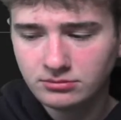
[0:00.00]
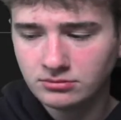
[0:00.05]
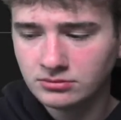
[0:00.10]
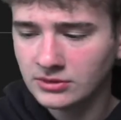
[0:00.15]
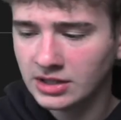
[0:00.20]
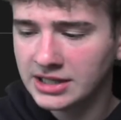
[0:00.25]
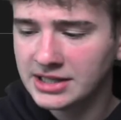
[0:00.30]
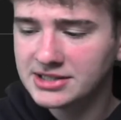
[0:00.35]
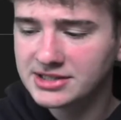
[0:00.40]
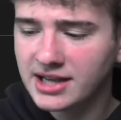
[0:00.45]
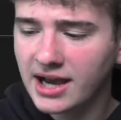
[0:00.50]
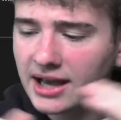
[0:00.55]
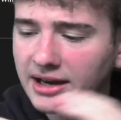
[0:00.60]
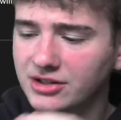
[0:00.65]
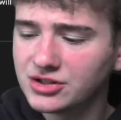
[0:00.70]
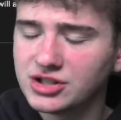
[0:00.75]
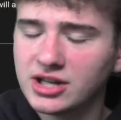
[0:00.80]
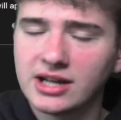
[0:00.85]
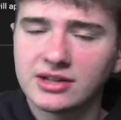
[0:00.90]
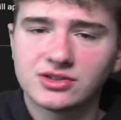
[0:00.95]
he's got
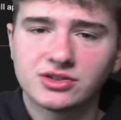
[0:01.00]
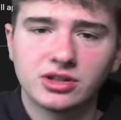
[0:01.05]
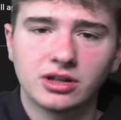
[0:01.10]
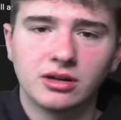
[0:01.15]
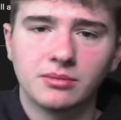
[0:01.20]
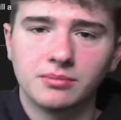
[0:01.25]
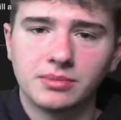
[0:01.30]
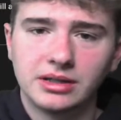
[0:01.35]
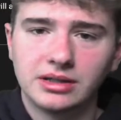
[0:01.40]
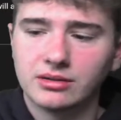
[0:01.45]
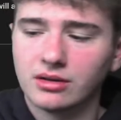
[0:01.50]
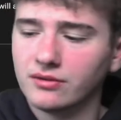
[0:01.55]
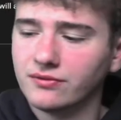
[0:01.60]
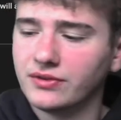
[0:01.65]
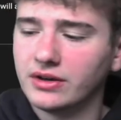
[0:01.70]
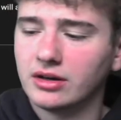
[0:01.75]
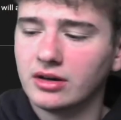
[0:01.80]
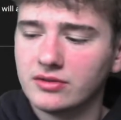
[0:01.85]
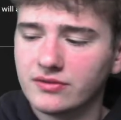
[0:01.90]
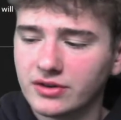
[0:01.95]
a chance to be a
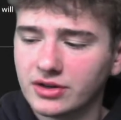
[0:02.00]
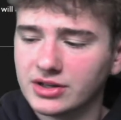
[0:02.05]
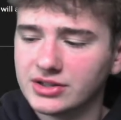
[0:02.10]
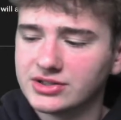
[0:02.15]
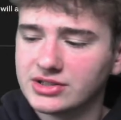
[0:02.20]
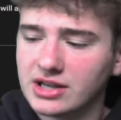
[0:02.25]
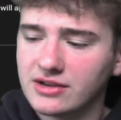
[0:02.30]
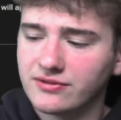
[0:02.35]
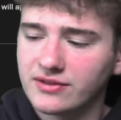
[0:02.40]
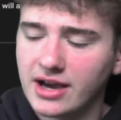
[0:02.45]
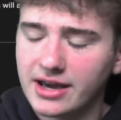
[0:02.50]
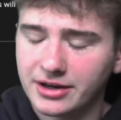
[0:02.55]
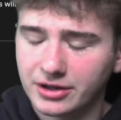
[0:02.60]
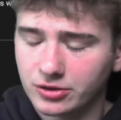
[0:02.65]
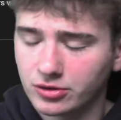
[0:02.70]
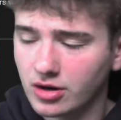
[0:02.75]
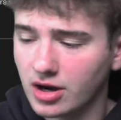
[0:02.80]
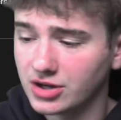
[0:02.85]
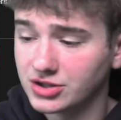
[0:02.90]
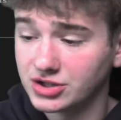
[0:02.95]
very, very safe guy to
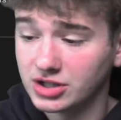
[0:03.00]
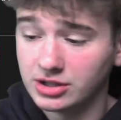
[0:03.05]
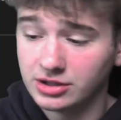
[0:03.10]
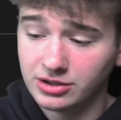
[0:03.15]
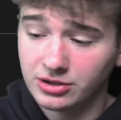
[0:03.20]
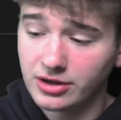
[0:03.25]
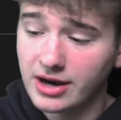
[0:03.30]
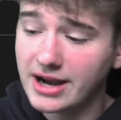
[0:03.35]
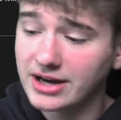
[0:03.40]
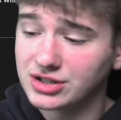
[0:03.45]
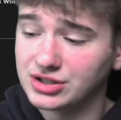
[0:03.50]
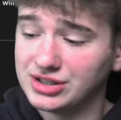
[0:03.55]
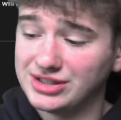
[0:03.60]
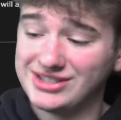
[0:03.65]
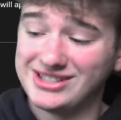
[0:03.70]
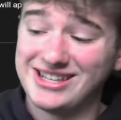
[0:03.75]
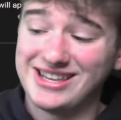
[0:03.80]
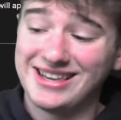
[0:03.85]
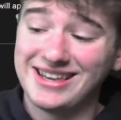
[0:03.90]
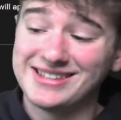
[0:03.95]
crush, and you're actually
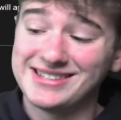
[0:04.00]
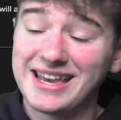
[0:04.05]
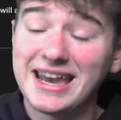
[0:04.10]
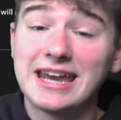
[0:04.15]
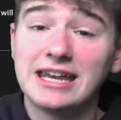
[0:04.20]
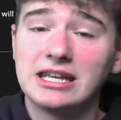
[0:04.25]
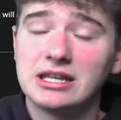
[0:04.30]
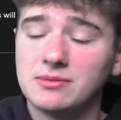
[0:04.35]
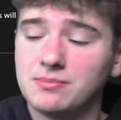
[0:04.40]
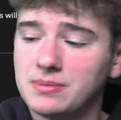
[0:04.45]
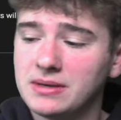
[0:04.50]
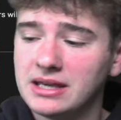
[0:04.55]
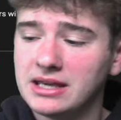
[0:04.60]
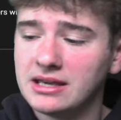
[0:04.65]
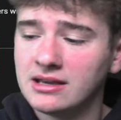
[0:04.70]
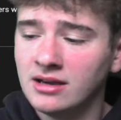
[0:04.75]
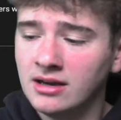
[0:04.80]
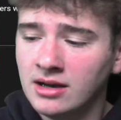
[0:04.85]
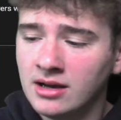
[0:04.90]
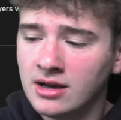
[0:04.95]
seeing his
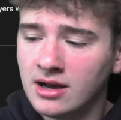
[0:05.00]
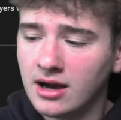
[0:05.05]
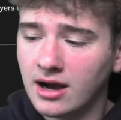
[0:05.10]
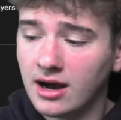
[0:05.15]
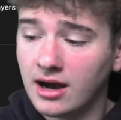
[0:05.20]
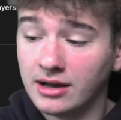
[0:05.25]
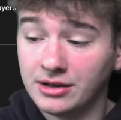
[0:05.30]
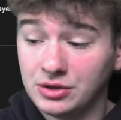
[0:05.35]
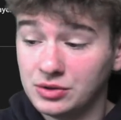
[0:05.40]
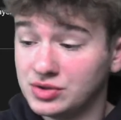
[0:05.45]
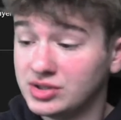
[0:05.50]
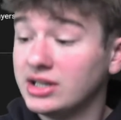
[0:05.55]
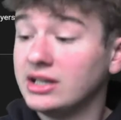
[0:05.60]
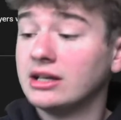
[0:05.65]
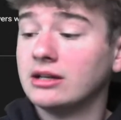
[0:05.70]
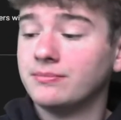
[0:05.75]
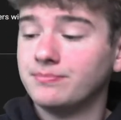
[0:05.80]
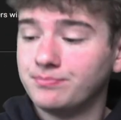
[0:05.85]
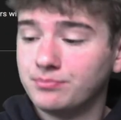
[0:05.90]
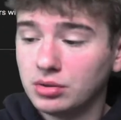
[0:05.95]
ADP, and you see
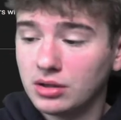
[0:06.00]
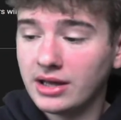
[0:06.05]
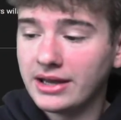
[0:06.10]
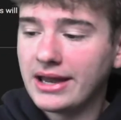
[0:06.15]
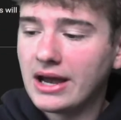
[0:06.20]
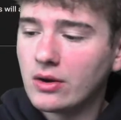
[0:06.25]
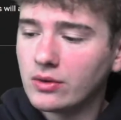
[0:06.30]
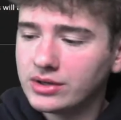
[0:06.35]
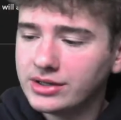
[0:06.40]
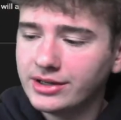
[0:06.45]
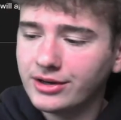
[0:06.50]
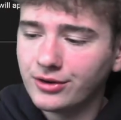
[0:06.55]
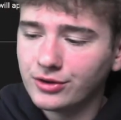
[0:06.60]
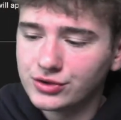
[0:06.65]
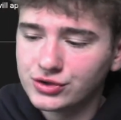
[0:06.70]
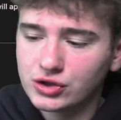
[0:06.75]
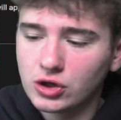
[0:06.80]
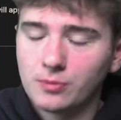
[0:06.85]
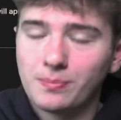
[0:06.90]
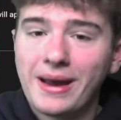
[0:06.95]
it play out here,
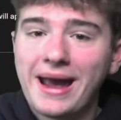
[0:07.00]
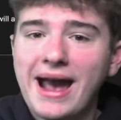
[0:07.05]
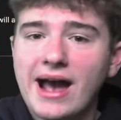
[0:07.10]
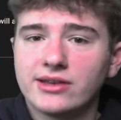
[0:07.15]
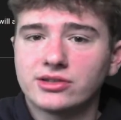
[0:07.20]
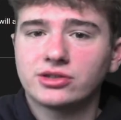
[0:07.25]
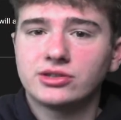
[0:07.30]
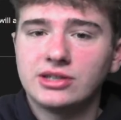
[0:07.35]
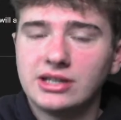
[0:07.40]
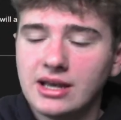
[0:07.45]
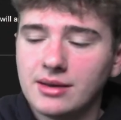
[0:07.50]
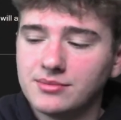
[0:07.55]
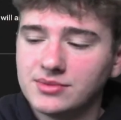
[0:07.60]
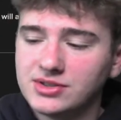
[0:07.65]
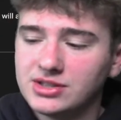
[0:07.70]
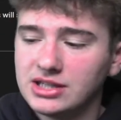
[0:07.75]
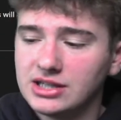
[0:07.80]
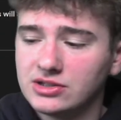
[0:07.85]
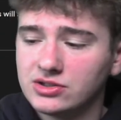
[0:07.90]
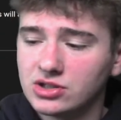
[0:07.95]
surpass
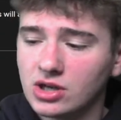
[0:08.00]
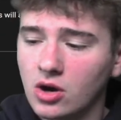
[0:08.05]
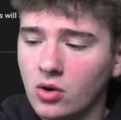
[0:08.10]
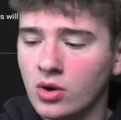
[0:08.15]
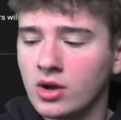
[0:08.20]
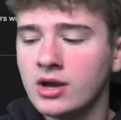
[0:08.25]
CMC. So